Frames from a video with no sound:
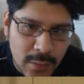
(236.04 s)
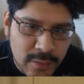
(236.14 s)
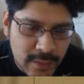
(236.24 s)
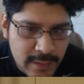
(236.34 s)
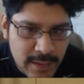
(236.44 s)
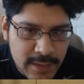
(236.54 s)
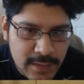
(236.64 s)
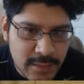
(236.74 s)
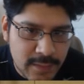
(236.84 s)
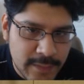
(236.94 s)
since I
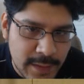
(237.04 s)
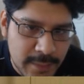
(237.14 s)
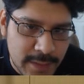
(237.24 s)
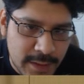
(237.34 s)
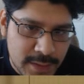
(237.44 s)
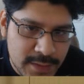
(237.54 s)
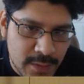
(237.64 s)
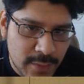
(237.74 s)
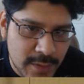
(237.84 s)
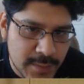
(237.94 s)
clicked on the top of that, it actually
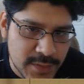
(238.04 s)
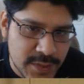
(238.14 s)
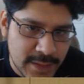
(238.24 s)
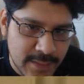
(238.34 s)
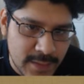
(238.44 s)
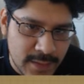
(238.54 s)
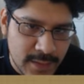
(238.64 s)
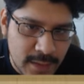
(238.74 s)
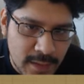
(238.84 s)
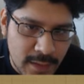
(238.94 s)
already projected
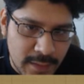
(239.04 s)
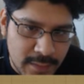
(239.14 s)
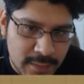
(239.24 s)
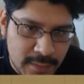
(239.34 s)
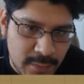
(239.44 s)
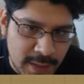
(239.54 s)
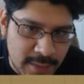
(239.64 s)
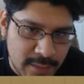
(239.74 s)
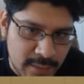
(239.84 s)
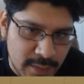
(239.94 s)
uh, these two
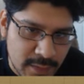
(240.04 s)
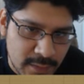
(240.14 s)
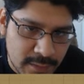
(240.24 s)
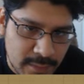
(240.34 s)
edges here to